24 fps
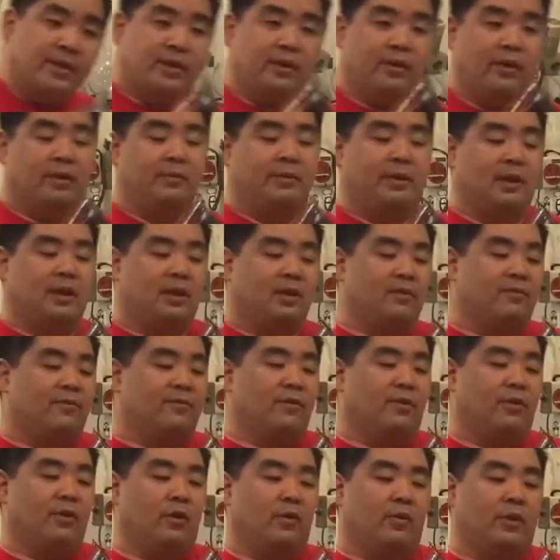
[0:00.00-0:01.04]
You want to be a little
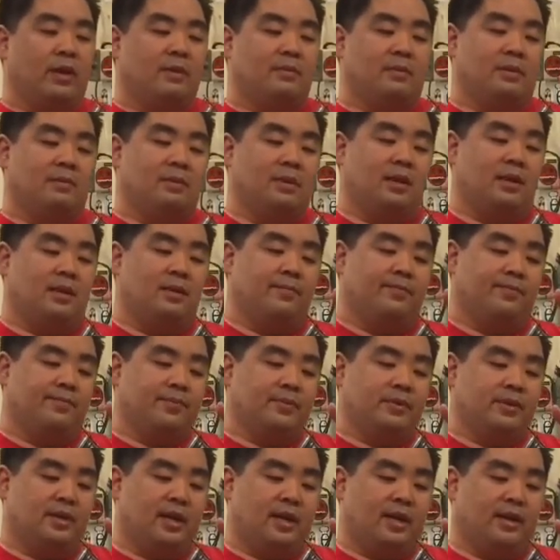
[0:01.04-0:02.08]
further away, maybe,
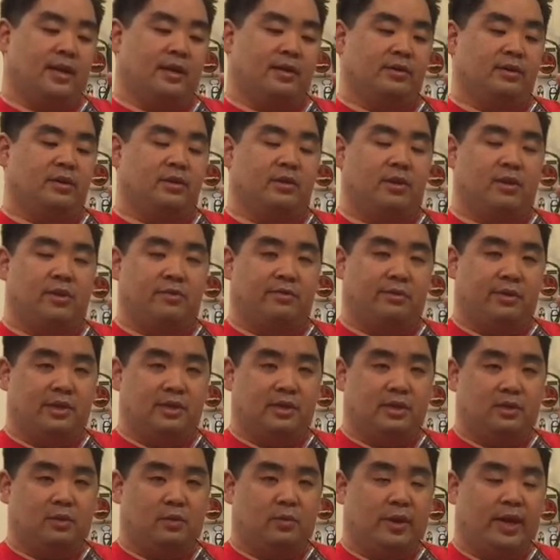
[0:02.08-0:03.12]
I don't know, 2 to 3
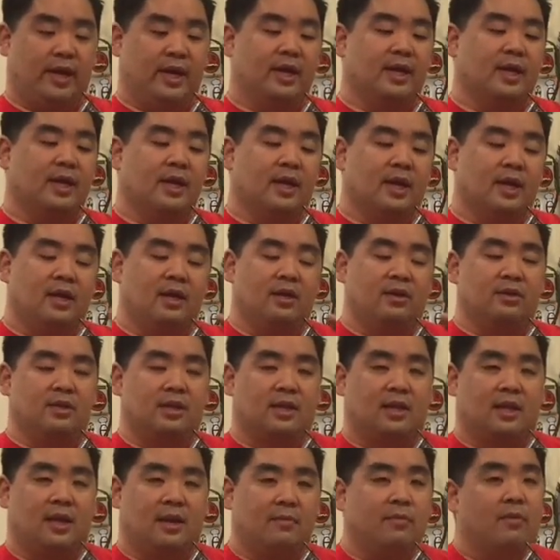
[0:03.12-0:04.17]
inches away, using
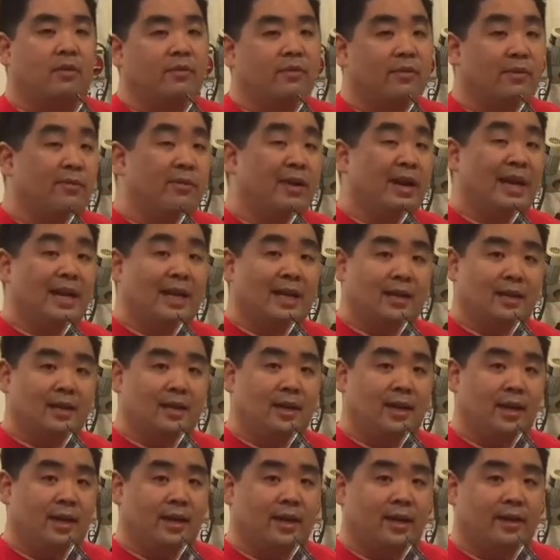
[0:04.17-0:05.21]
a lot more of the radiant
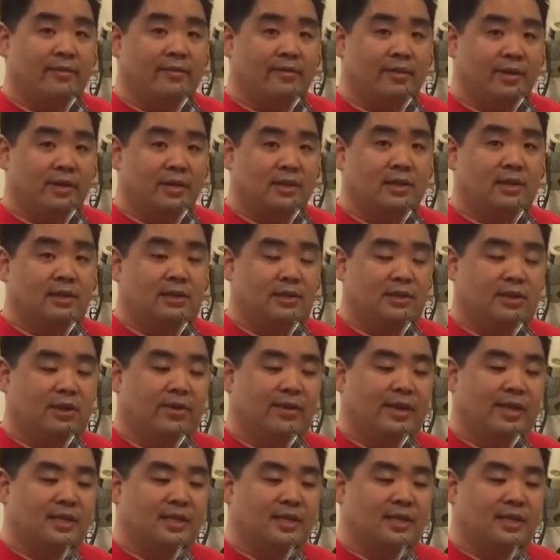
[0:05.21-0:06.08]
heat of the Searzall.